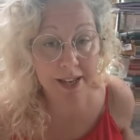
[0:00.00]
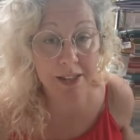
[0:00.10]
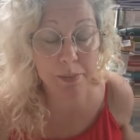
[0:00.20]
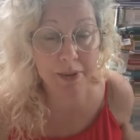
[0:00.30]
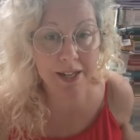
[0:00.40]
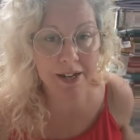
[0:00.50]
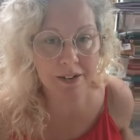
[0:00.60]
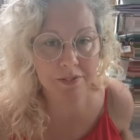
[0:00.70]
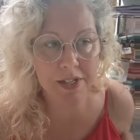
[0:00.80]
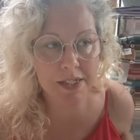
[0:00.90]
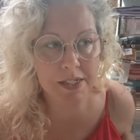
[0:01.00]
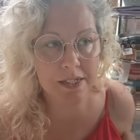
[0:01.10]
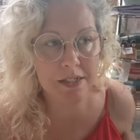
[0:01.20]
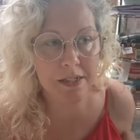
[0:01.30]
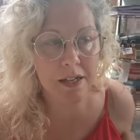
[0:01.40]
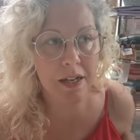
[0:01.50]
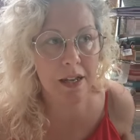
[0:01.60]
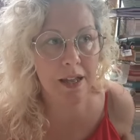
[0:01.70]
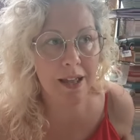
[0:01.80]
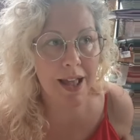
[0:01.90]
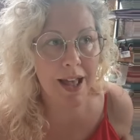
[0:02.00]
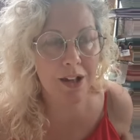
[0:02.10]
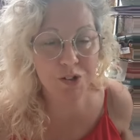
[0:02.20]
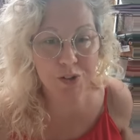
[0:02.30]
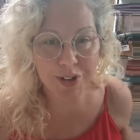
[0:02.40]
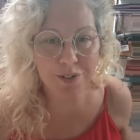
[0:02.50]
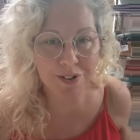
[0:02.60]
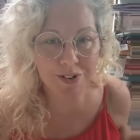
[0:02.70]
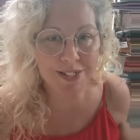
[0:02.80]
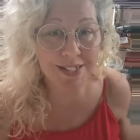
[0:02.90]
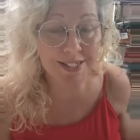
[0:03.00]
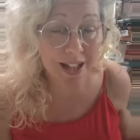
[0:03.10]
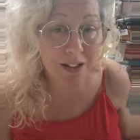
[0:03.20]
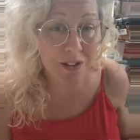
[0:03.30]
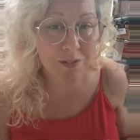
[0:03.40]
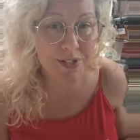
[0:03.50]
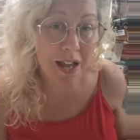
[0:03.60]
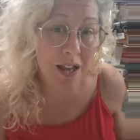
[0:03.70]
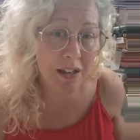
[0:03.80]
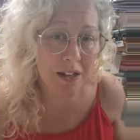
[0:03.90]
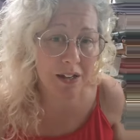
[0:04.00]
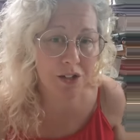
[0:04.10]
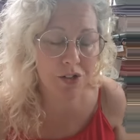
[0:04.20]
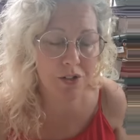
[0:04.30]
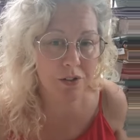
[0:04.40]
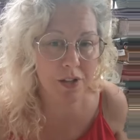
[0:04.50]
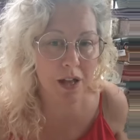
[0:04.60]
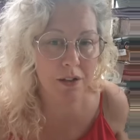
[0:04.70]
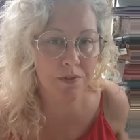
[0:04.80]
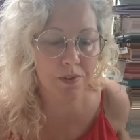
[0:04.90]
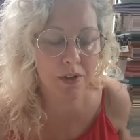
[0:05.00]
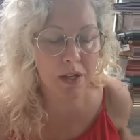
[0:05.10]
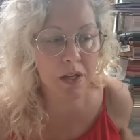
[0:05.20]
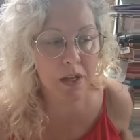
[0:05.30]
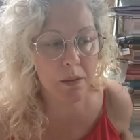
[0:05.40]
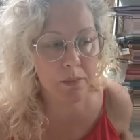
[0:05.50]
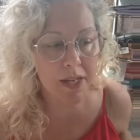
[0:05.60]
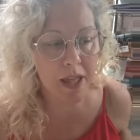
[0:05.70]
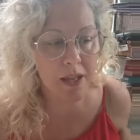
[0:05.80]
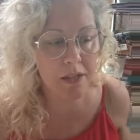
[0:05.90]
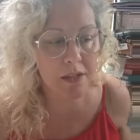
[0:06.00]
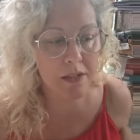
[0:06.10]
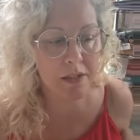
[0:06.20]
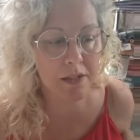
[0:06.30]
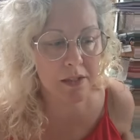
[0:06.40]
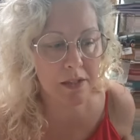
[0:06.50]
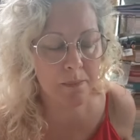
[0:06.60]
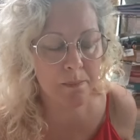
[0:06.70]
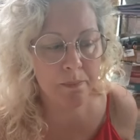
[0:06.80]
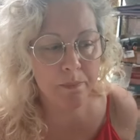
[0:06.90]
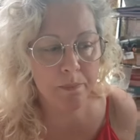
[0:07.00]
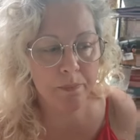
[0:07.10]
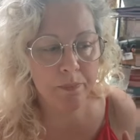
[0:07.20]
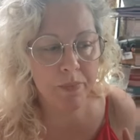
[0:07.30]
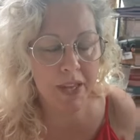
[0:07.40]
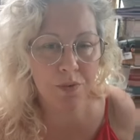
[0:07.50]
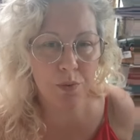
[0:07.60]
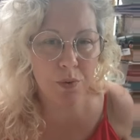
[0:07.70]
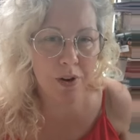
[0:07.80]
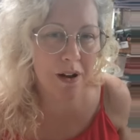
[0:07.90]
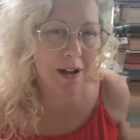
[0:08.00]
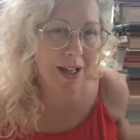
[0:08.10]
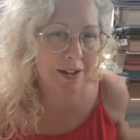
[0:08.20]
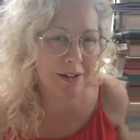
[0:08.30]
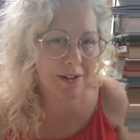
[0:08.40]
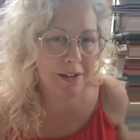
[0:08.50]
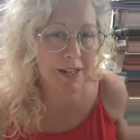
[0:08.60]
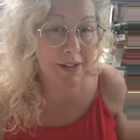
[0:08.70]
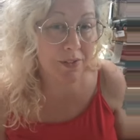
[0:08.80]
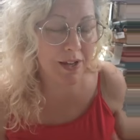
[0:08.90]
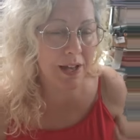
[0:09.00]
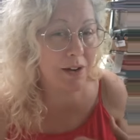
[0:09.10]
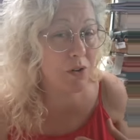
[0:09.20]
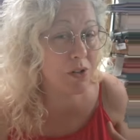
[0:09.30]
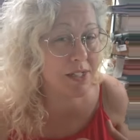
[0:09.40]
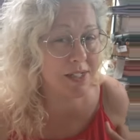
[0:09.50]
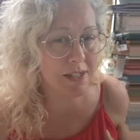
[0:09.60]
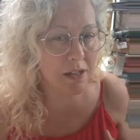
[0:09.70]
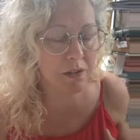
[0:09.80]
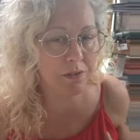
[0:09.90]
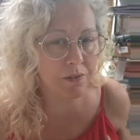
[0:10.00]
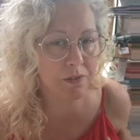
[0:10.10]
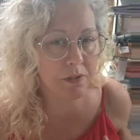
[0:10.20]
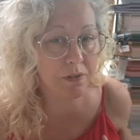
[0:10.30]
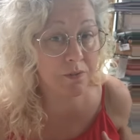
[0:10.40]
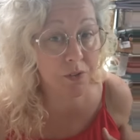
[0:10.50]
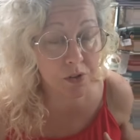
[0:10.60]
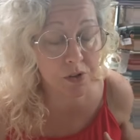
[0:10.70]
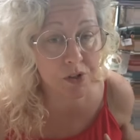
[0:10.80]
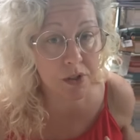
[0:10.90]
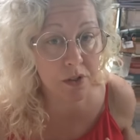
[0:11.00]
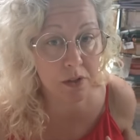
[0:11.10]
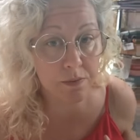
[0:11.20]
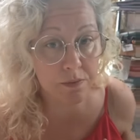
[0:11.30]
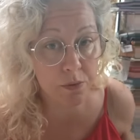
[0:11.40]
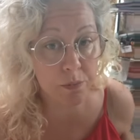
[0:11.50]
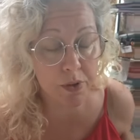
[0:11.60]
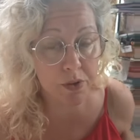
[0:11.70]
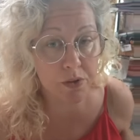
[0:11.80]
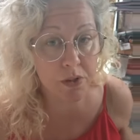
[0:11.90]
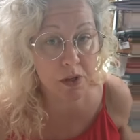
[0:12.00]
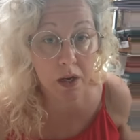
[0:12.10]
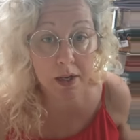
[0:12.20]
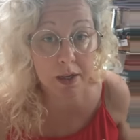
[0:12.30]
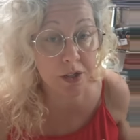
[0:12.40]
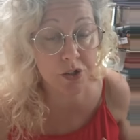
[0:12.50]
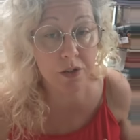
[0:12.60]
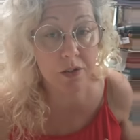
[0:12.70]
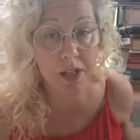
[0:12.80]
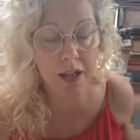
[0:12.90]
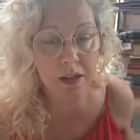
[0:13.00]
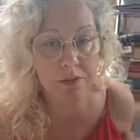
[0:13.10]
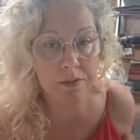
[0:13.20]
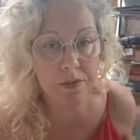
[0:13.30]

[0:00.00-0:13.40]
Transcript: at the beginning of this is how to give ourselves unconditional love. Because if we're not giving ourselves first and foremost unconditional love,